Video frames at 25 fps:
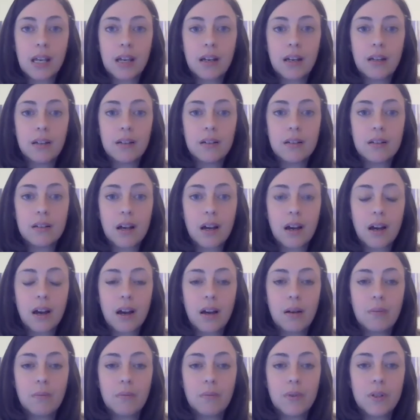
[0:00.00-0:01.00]
And
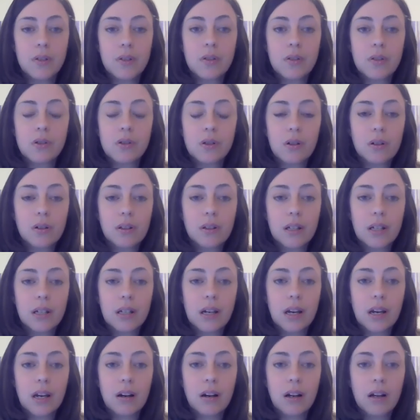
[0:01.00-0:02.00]
this is
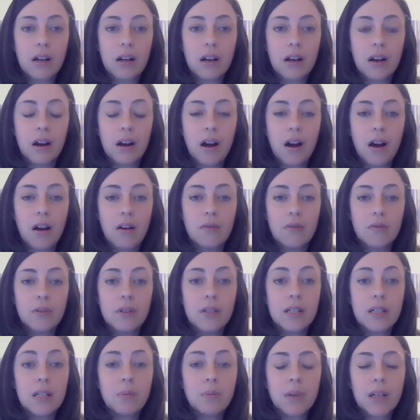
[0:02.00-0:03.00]
certainly an area
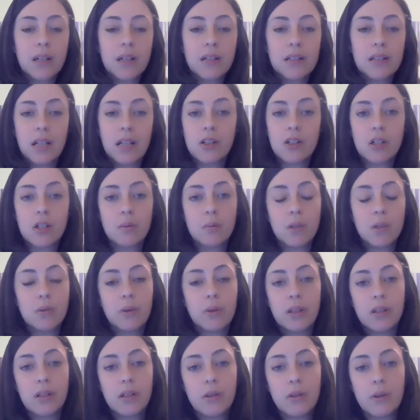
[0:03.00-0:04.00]
of deep contention
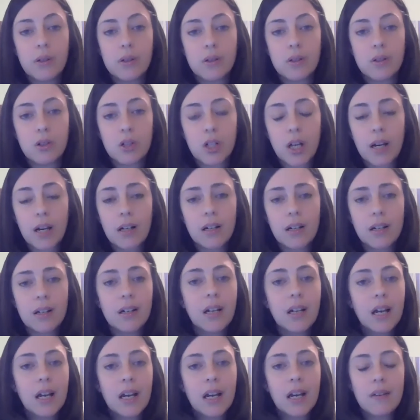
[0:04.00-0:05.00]
between the U.S. and
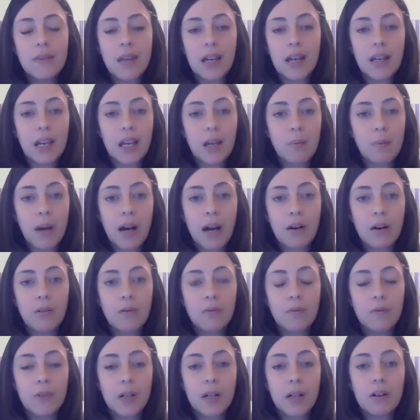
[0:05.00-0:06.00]
China that came
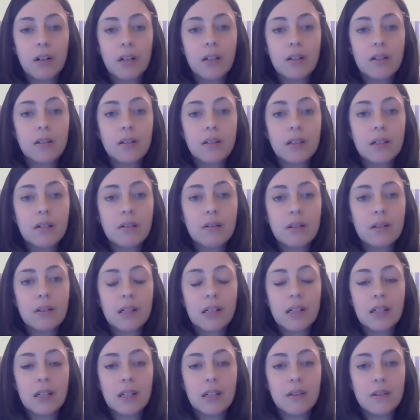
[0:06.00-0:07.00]
out very
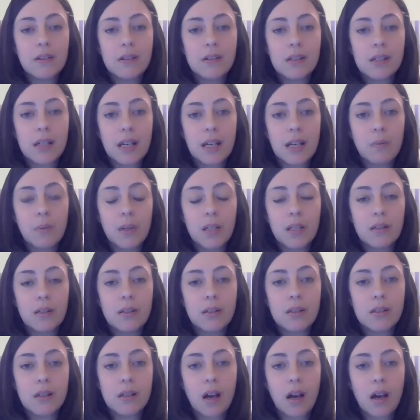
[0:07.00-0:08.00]
clearly in the
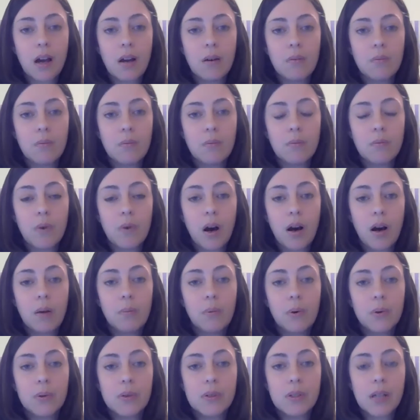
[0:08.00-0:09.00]
statements
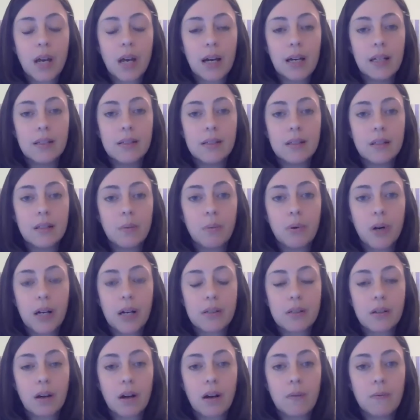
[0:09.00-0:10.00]
on both sides in the
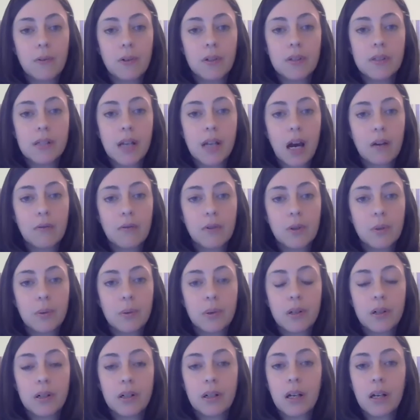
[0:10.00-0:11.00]
press conference
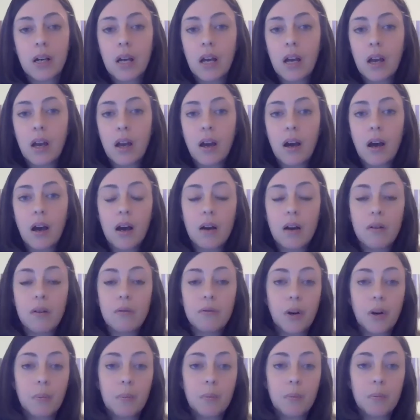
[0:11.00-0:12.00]
afterward
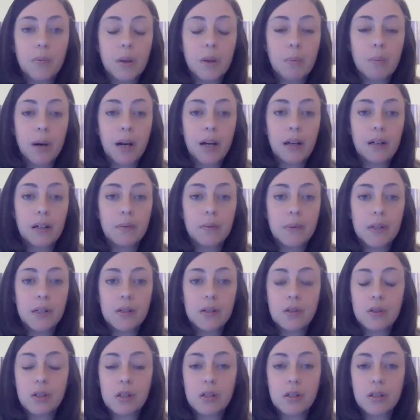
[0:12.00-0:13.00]
from the Biden
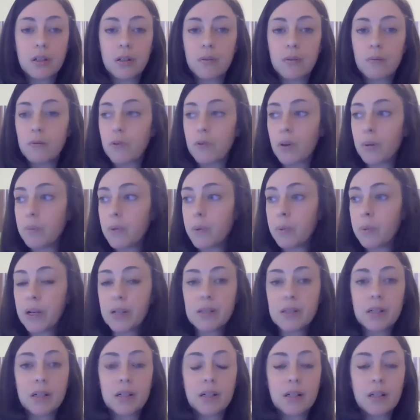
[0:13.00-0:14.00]
administration, from the
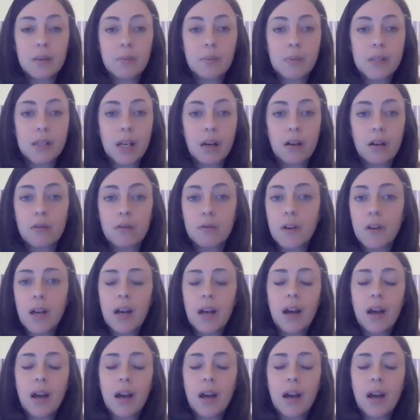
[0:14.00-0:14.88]
president himself.